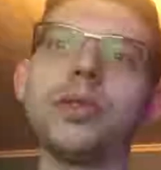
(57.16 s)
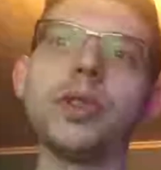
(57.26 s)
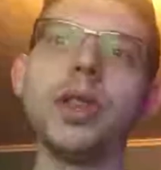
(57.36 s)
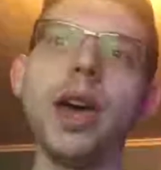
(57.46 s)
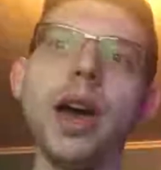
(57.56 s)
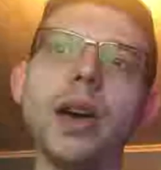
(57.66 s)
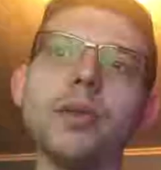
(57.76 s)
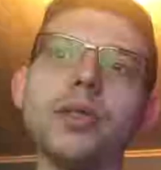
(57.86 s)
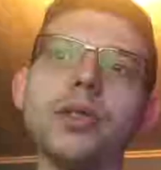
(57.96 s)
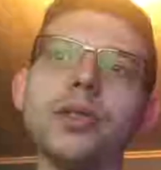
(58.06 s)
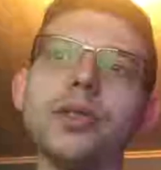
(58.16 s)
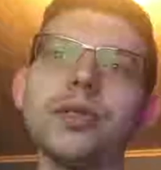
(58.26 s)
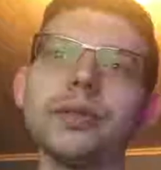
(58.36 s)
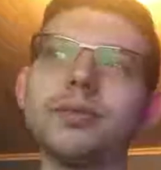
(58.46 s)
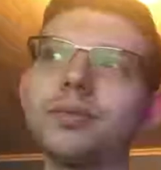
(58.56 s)
today, which is
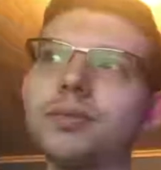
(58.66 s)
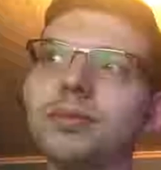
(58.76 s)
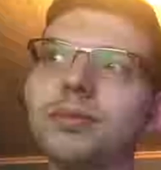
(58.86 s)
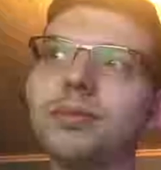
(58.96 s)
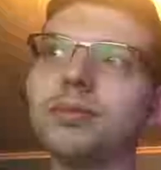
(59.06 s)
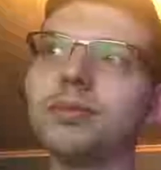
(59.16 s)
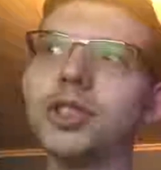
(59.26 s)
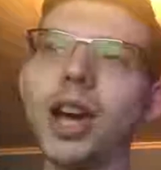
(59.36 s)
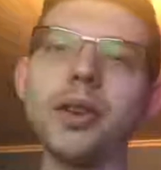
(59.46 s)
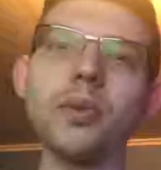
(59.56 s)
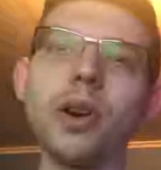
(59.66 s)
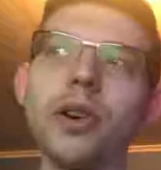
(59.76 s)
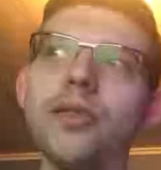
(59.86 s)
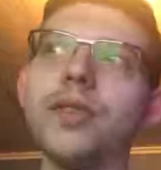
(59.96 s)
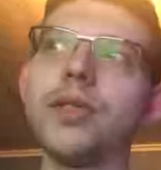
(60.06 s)

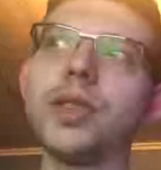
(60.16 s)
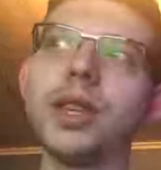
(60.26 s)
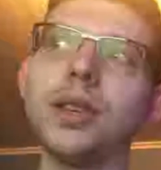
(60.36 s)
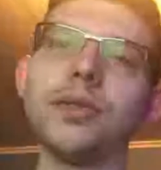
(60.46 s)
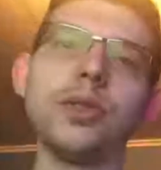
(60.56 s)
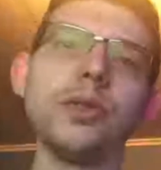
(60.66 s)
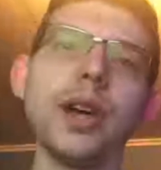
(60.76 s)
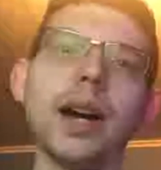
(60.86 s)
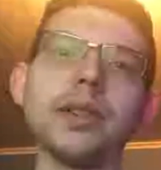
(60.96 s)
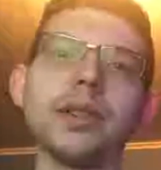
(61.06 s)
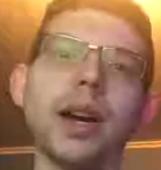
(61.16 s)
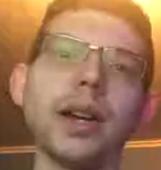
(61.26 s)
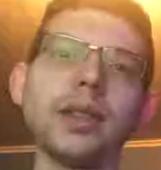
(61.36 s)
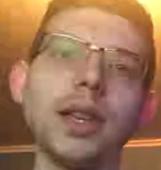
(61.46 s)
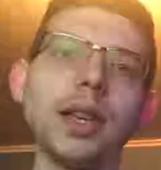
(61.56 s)
January 15th,
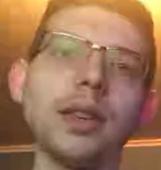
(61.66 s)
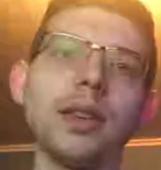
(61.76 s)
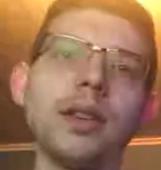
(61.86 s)
2019.